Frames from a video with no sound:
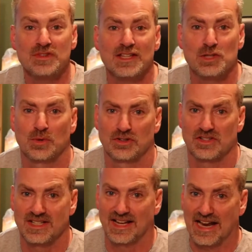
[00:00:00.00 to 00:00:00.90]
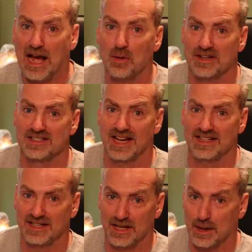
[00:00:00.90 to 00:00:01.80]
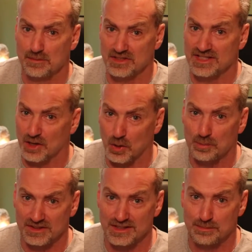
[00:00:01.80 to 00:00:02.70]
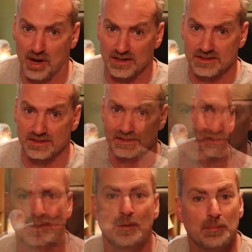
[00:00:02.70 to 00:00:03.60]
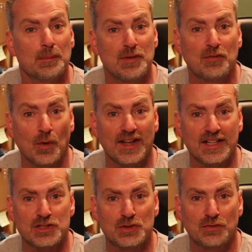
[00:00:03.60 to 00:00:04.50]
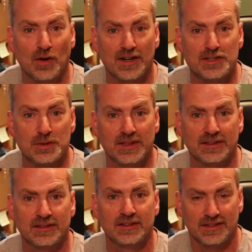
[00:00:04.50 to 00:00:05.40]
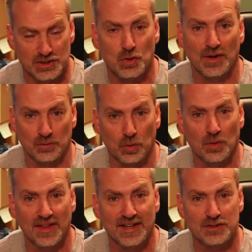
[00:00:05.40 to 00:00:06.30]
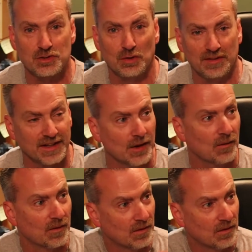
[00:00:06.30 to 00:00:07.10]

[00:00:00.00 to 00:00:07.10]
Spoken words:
think you understand how excited I am to tear open these boxes. But before I get too far into it, let's go ahead and roll that intro video.